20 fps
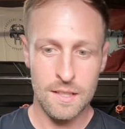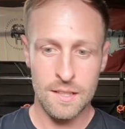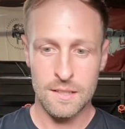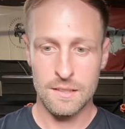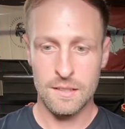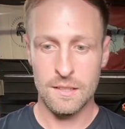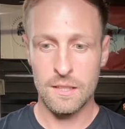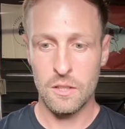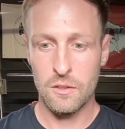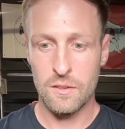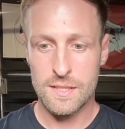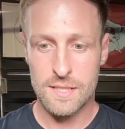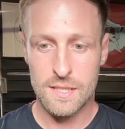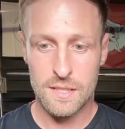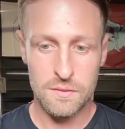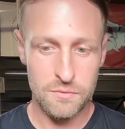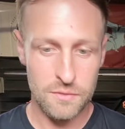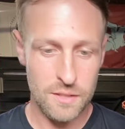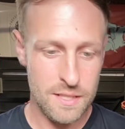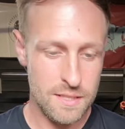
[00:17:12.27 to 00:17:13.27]
You know, I see
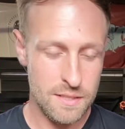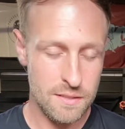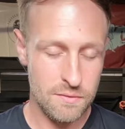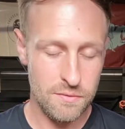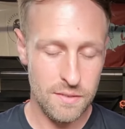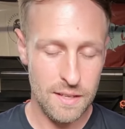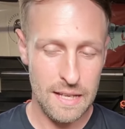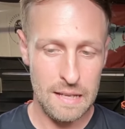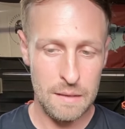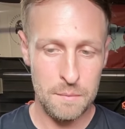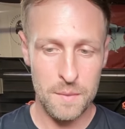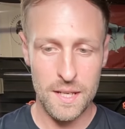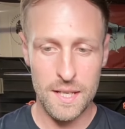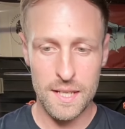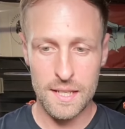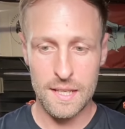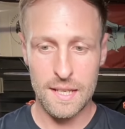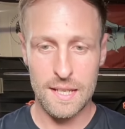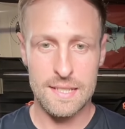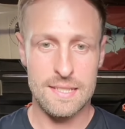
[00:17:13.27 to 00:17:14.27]
friends and
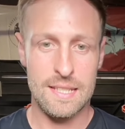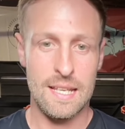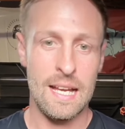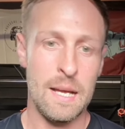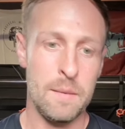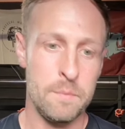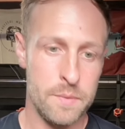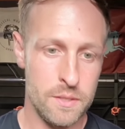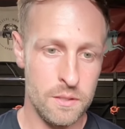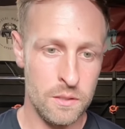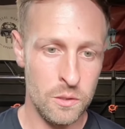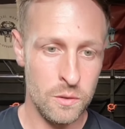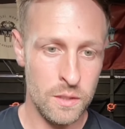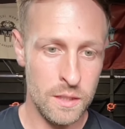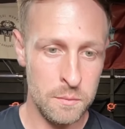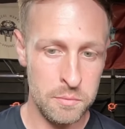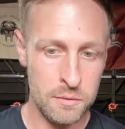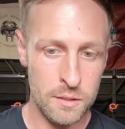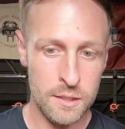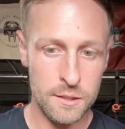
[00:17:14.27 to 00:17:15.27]
family. It's absolutely
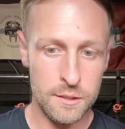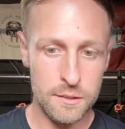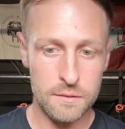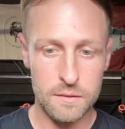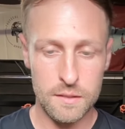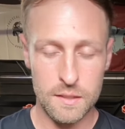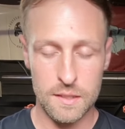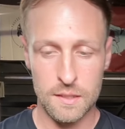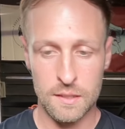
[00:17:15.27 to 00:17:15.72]
brilliant.